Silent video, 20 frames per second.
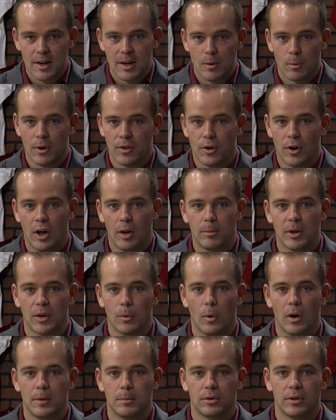With all but
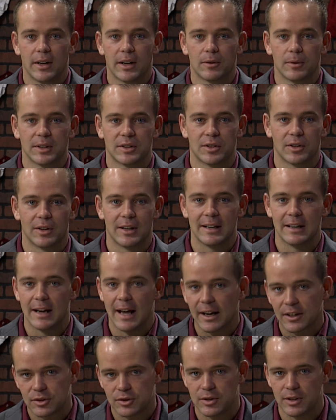one player returning
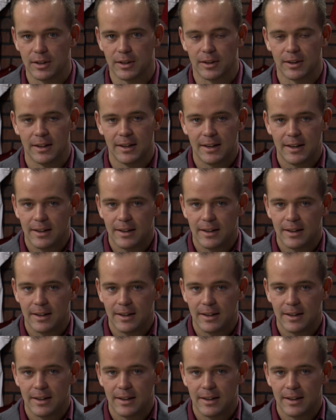next year,